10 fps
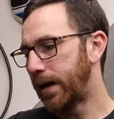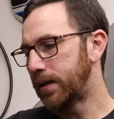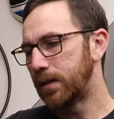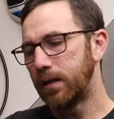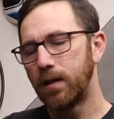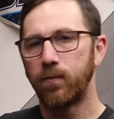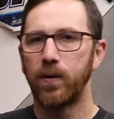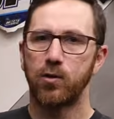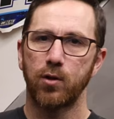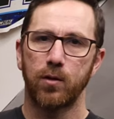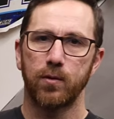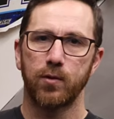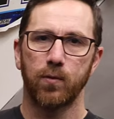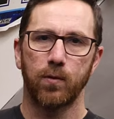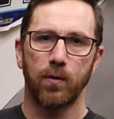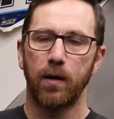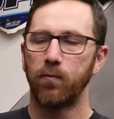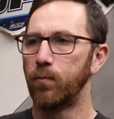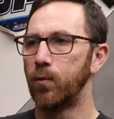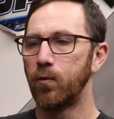I delete features or I
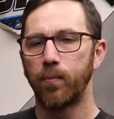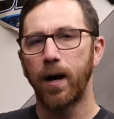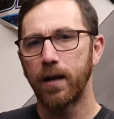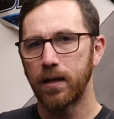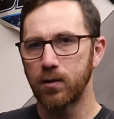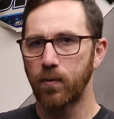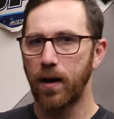remove bodies